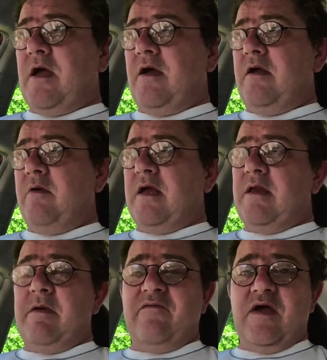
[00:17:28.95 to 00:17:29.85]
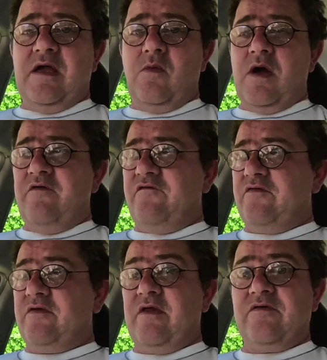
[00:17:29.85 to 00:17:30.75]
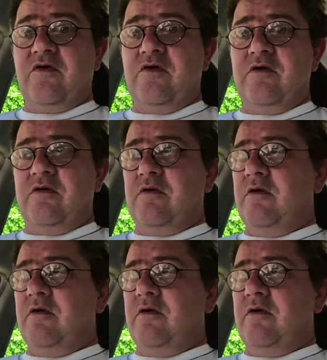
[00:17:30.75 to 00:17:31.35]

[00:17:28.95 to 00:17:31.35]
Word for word: Out here we're getting a bit of a heat wave, so that's good.